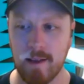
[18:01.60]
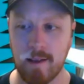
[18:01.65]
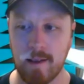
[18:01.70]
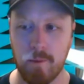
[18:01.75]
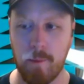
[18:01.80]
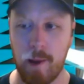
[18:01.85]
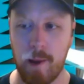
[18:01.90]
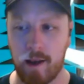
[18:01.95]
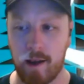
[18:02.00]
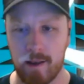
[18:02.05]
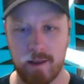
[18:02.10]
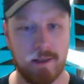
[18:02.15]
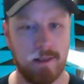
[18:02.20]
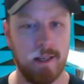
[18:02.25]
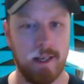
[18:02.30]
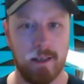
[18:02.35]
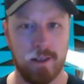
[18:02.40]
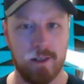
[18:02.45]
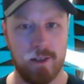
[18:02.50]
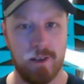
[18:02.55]
the
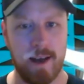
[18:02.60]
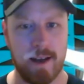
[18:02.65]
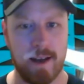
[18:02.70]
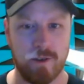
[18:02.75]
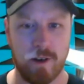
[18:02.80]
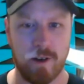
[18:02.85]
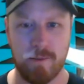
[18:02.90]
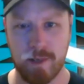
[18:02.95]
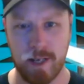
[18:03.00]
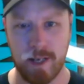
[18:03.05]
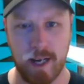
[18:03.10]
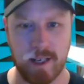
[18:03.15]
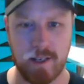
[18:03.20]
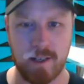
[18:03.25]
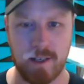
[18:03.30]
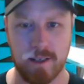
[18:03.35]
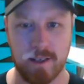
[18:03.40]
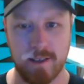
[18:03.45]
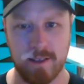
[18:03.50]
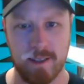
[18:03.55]
balancing to that
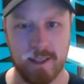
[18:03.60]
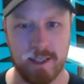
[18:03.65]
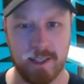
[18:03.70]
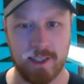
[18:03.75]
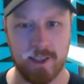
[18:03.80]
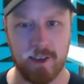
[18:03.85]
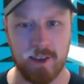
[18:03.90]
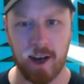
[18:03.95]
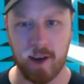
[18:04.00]
trepidation. It's like